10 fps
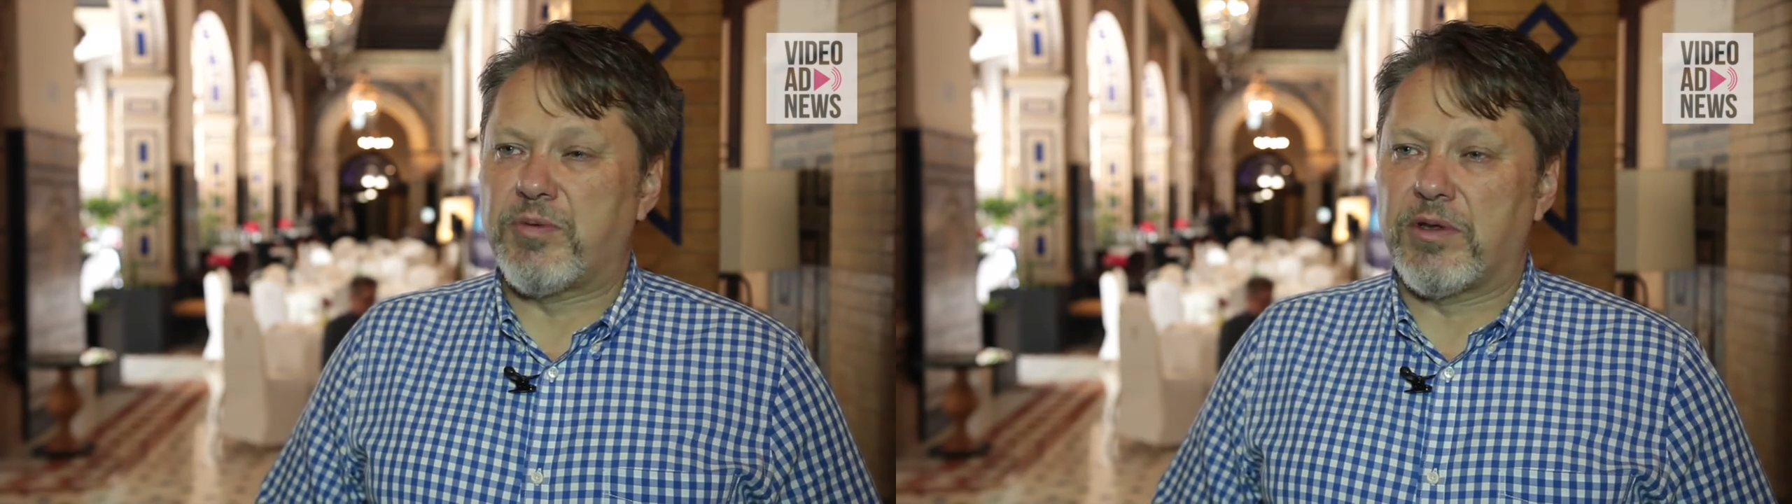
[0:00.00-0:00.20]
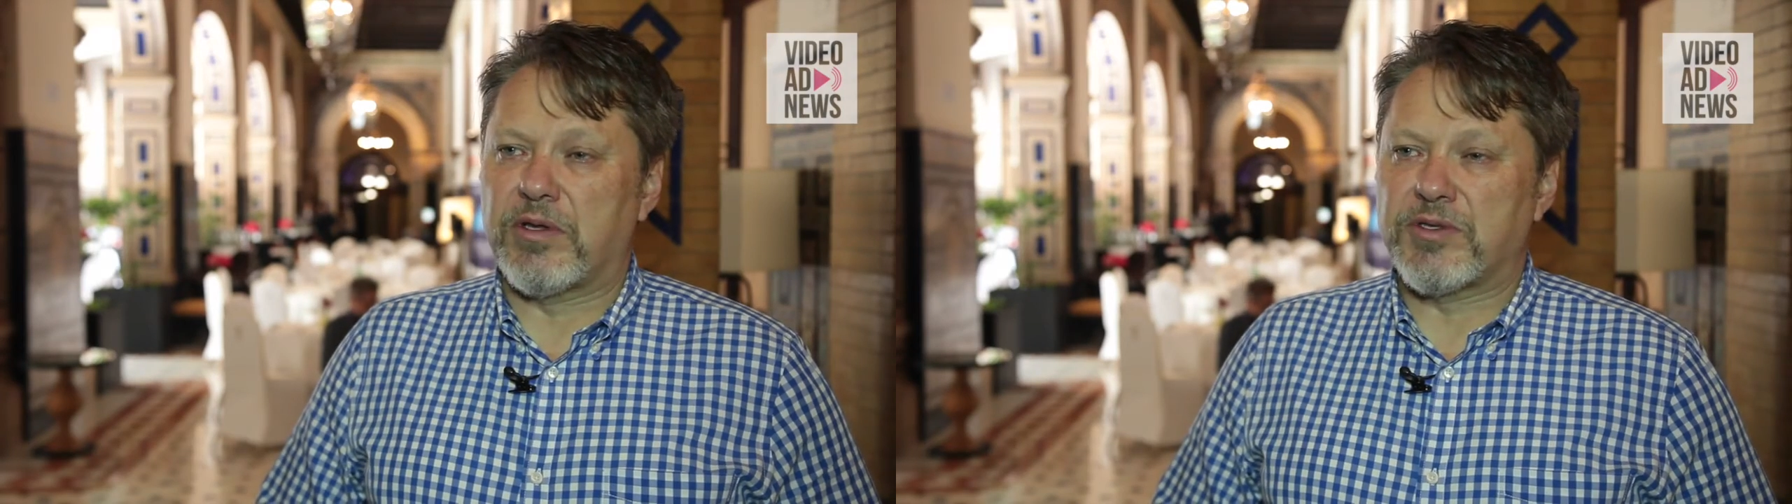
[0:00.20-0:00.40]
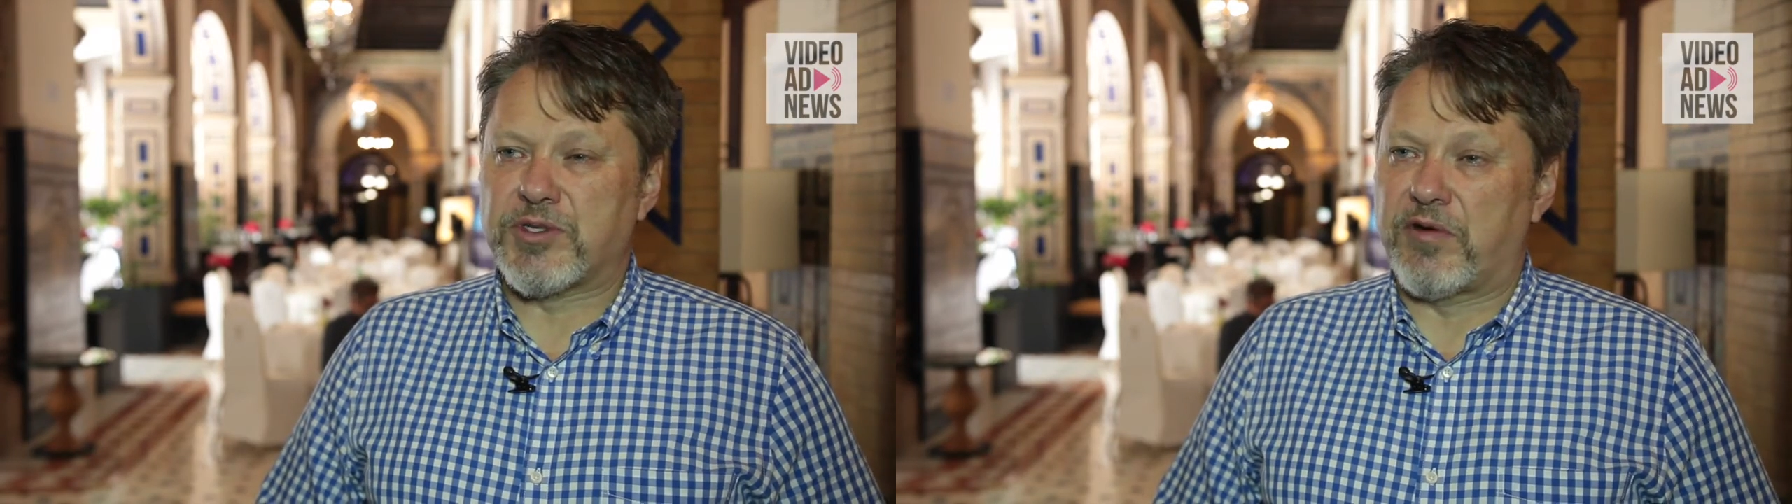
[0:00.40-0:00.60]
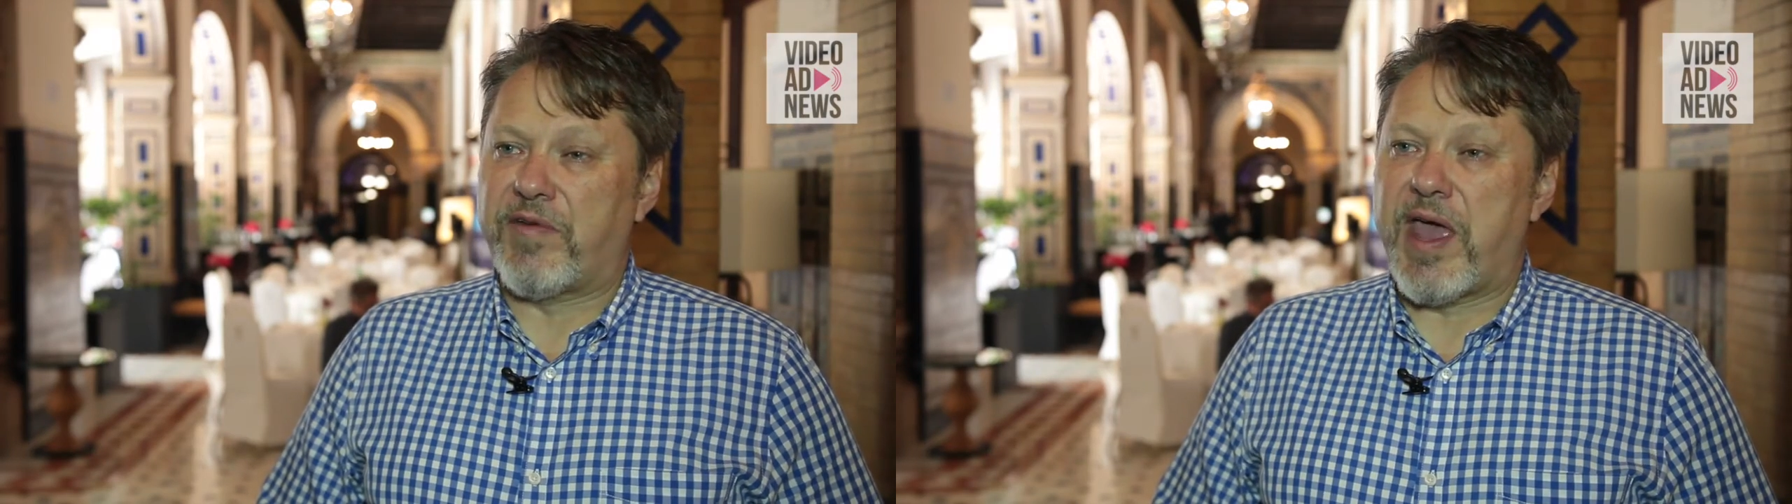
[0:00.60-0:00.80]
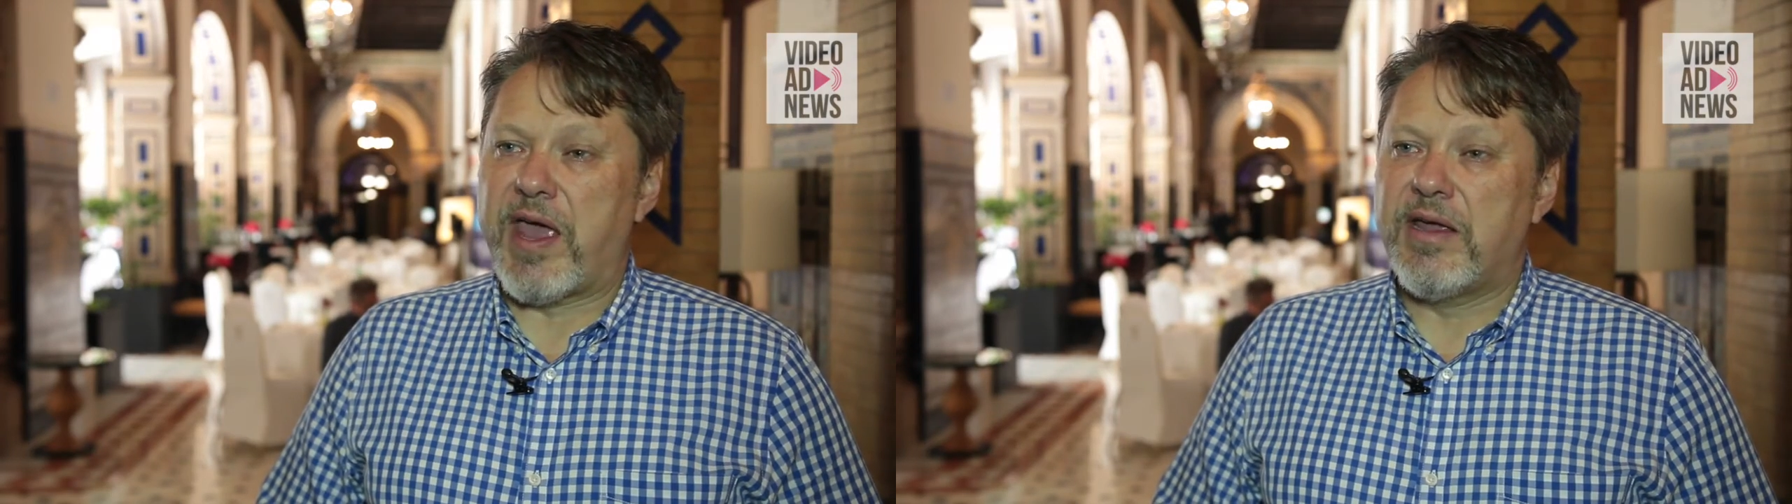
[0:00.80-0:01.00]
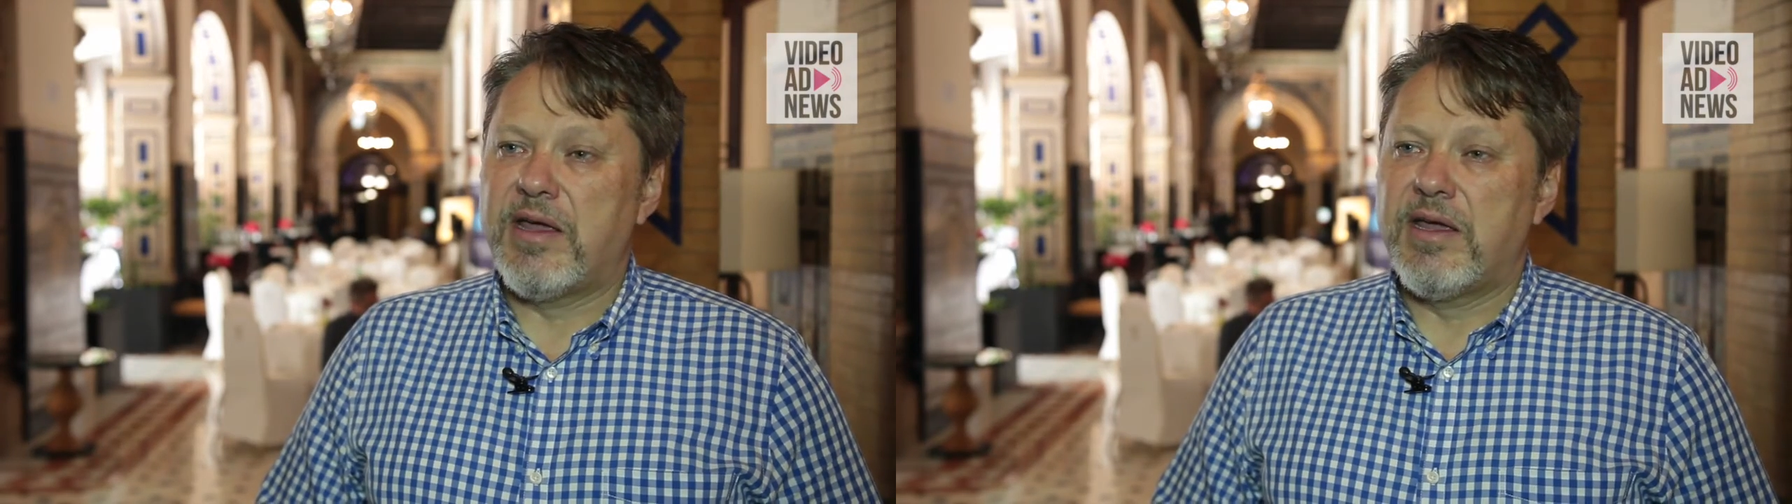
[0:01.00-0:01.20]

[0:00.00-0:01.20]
will survey